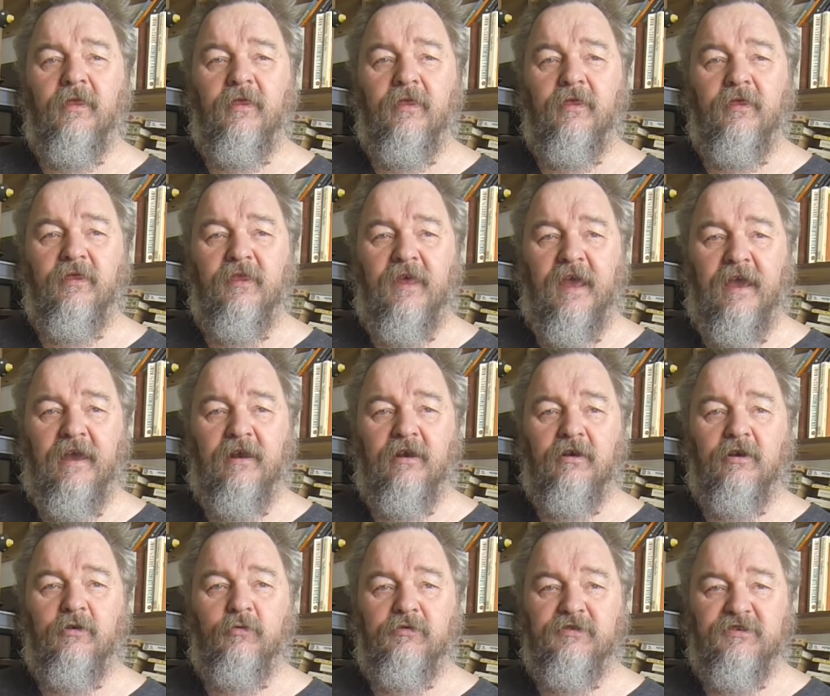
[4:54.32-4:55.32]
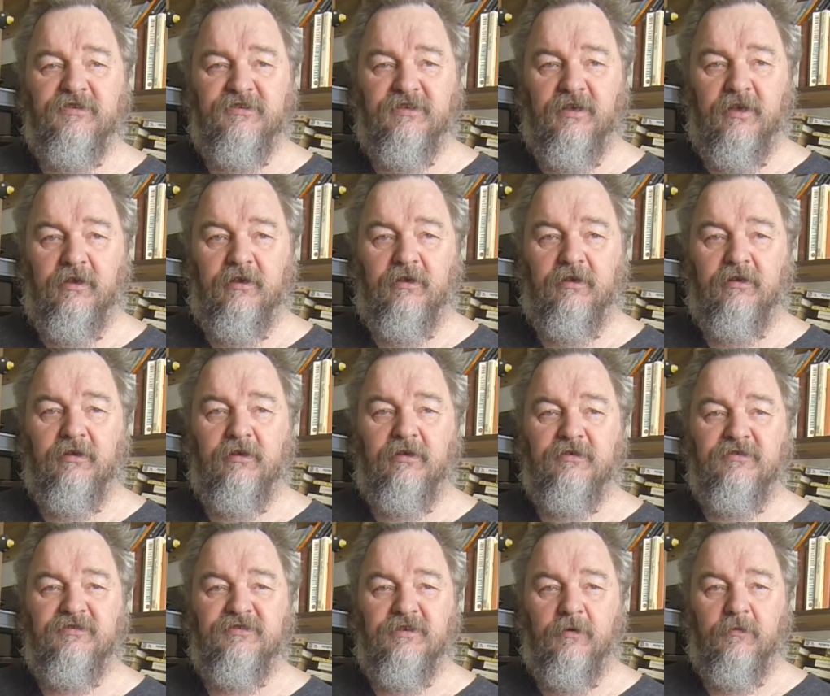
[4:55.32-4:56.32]
that, I would say,
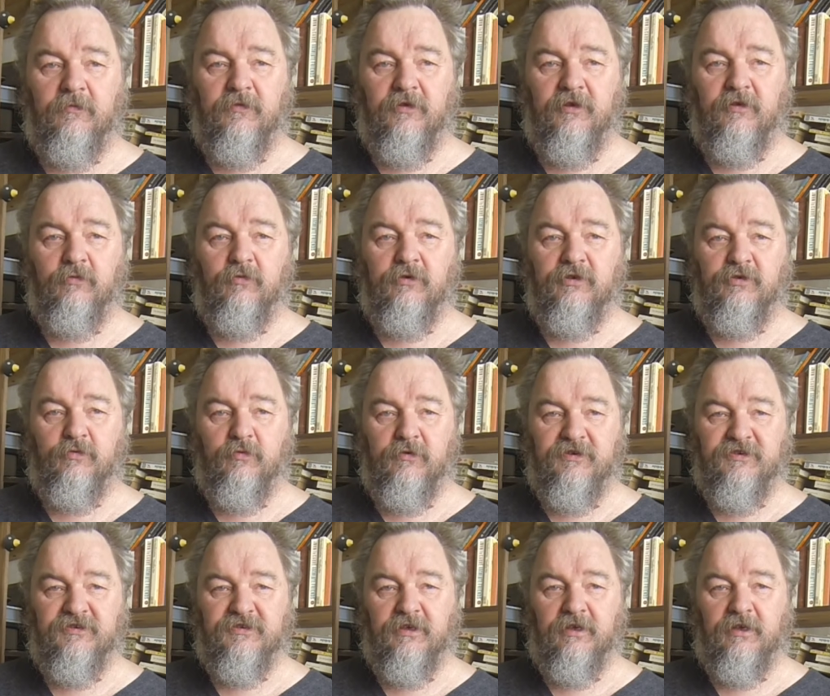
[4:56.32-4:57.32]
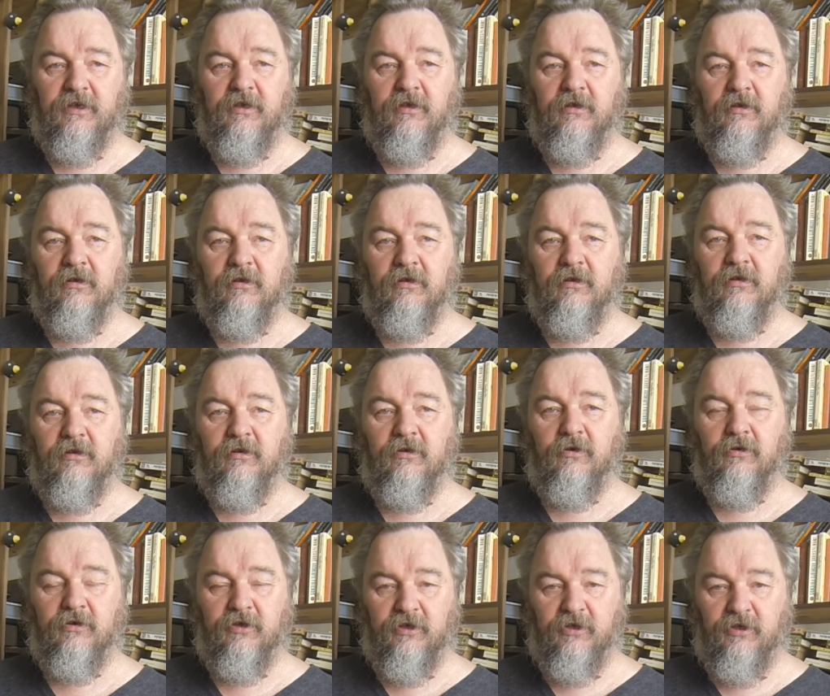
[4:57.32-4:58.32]
is something which we see
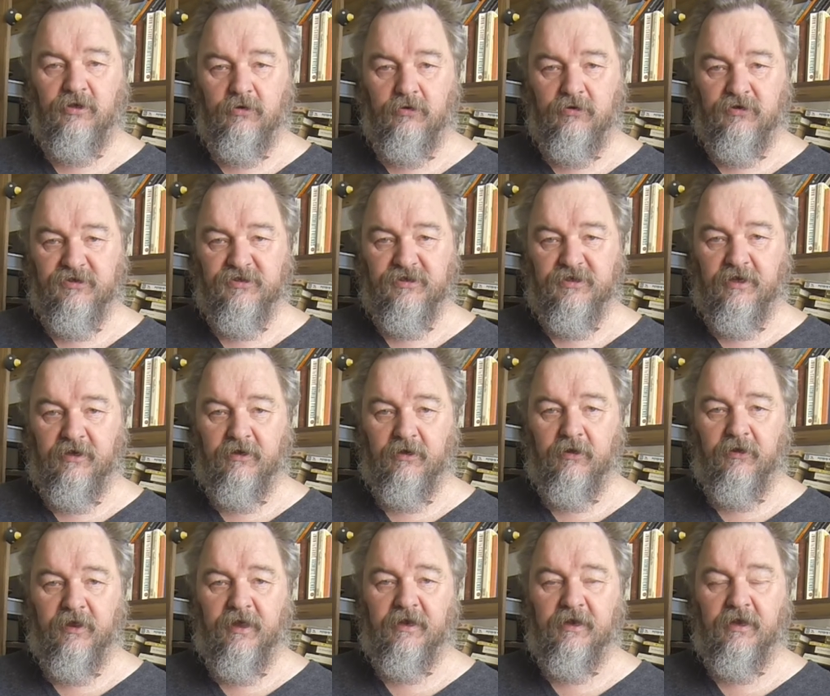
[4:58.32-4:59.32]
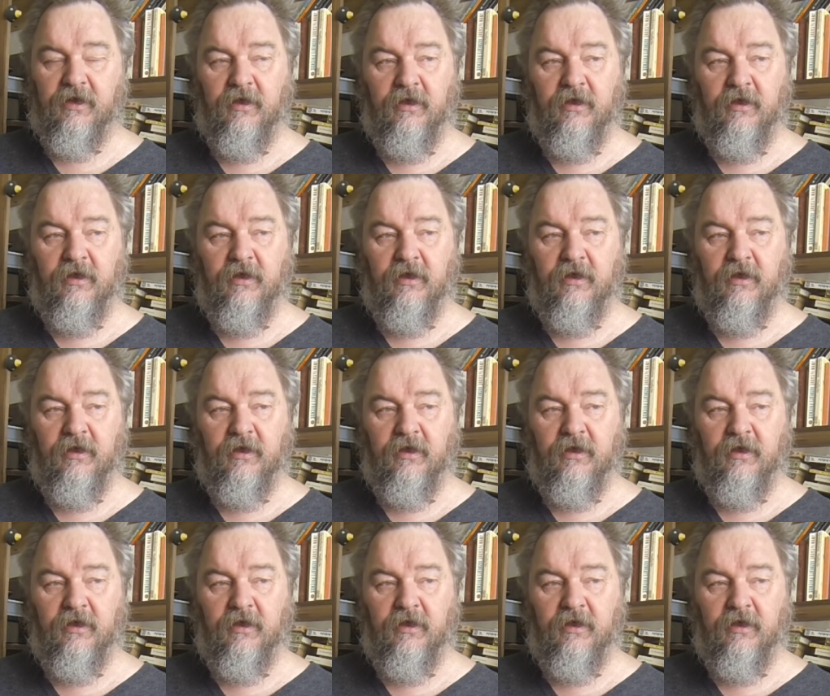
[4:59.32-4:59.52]
on a huge scale, that